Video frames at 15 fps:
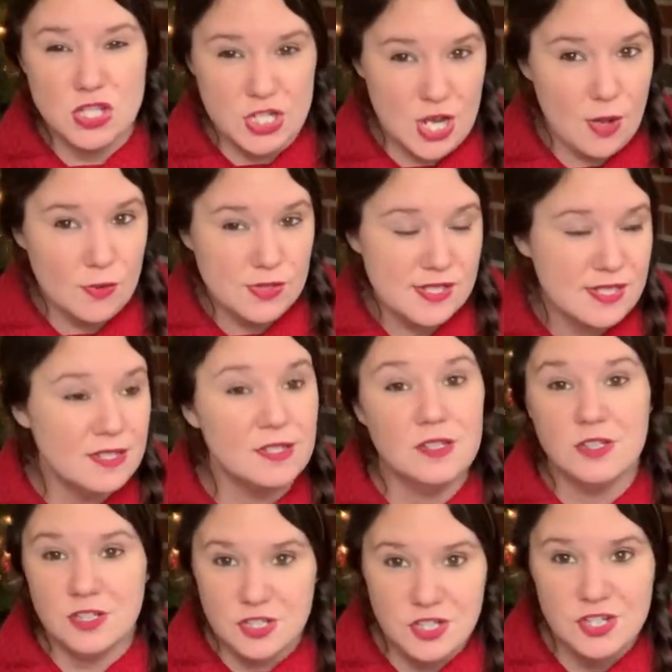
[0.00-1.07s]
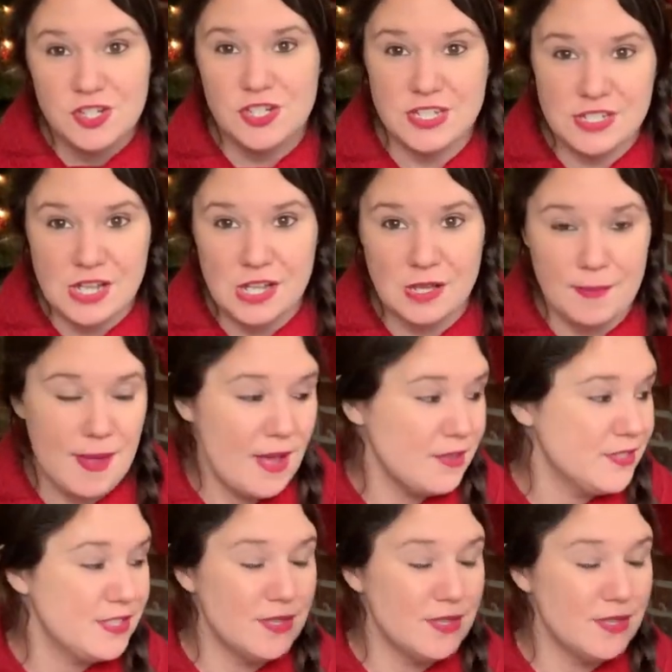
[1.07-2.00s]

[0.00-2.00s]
Chelsea, she's all about.